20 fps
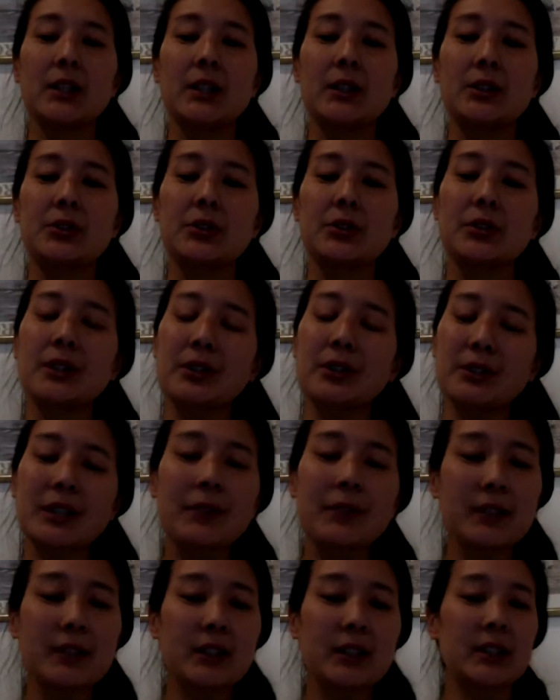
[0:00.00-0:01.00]
So they're
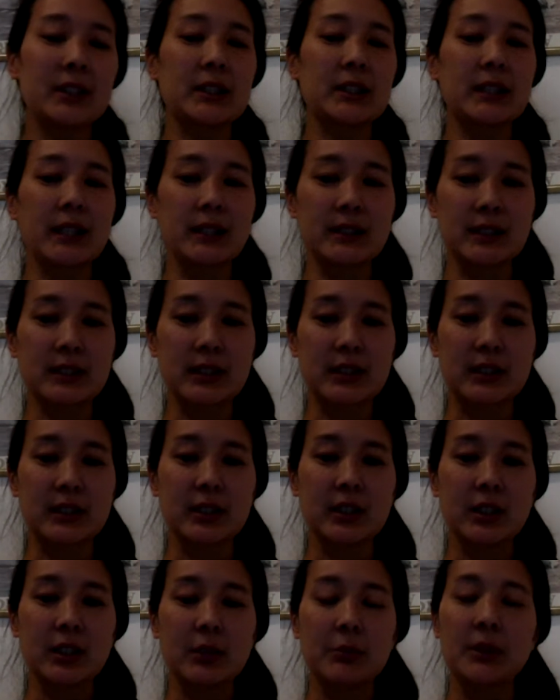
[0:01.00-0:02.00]
definitely connected,